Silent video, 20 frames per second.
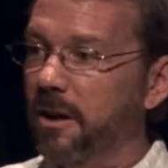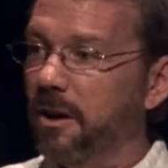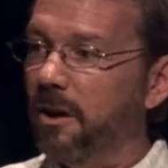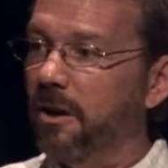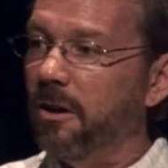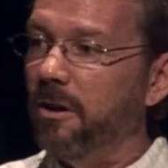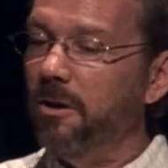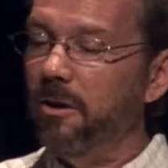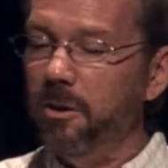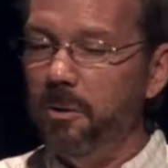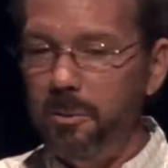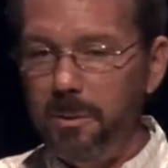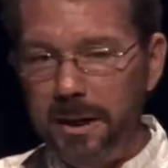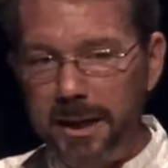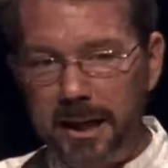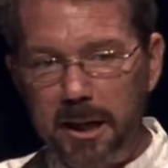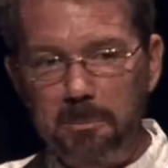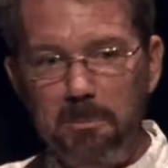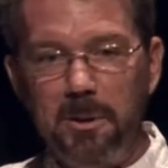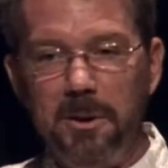all the way
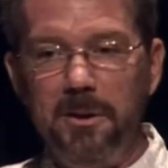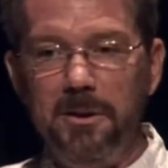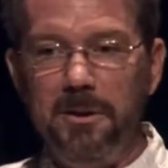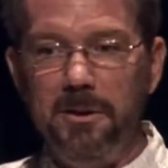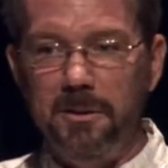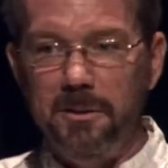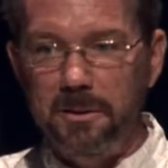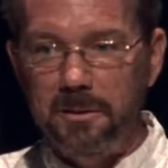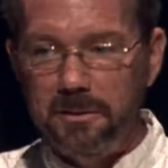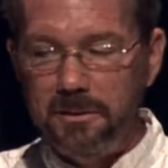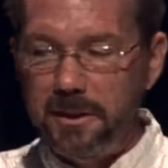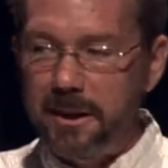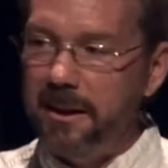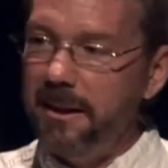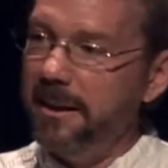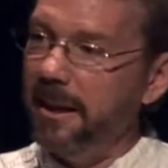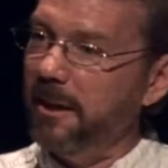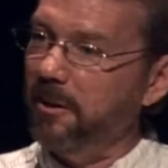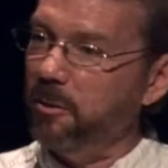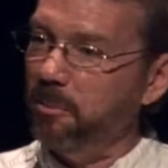up until the very
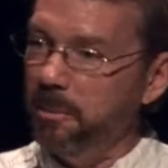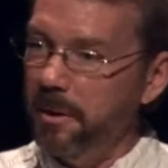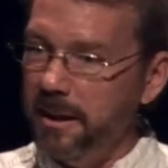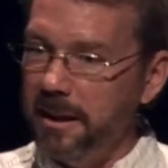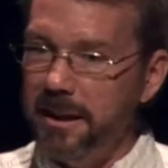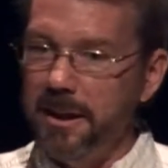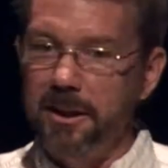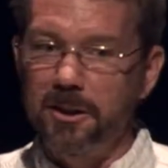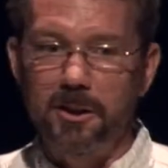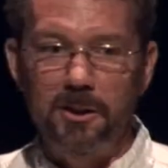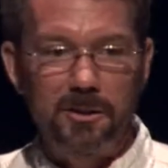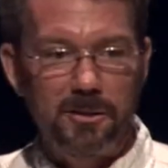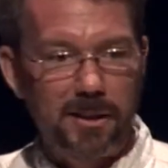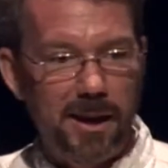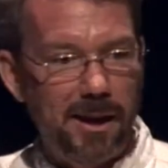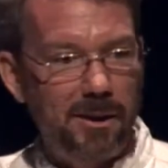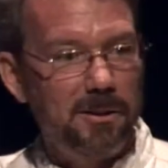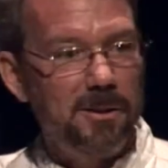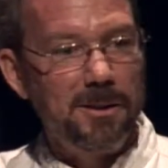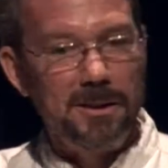last minute, it turns
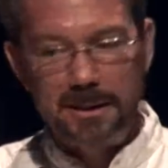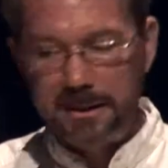out.